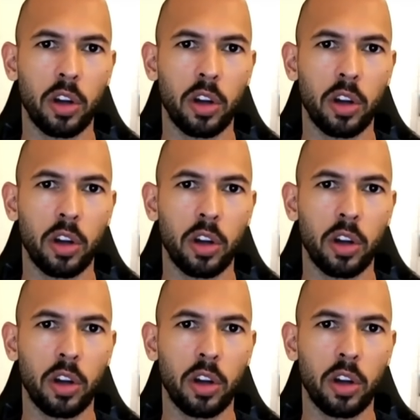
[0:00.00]
I take
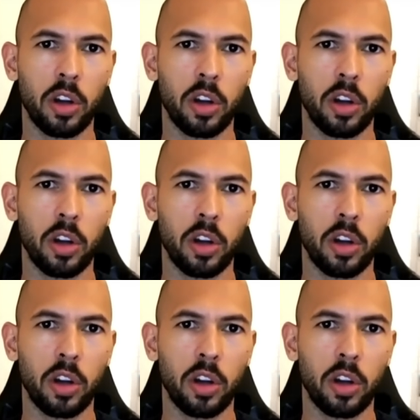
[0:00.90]
personal offense to
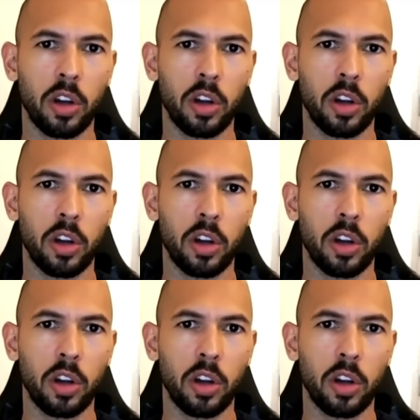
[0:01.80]
that one.